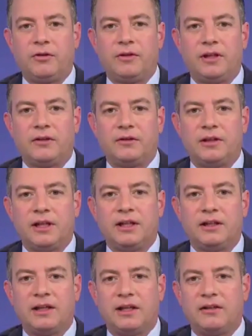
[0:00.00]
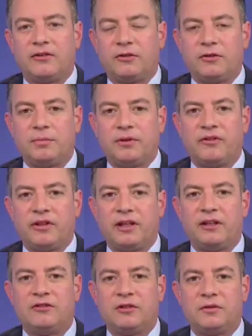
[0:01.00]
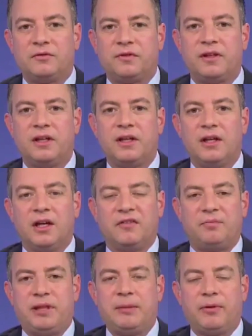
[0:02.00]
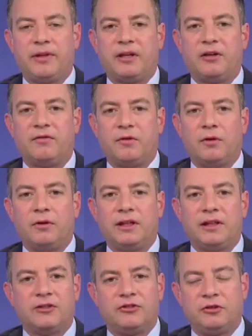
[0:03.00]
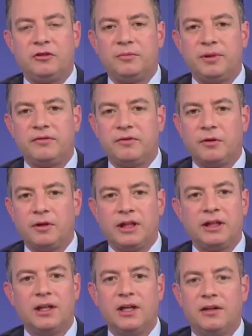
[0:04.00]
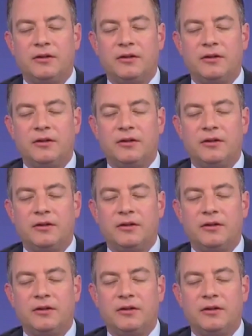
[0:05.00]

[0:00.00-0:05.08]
the other day, and it had a certain percentage of people that are voting that shouldn't be voting.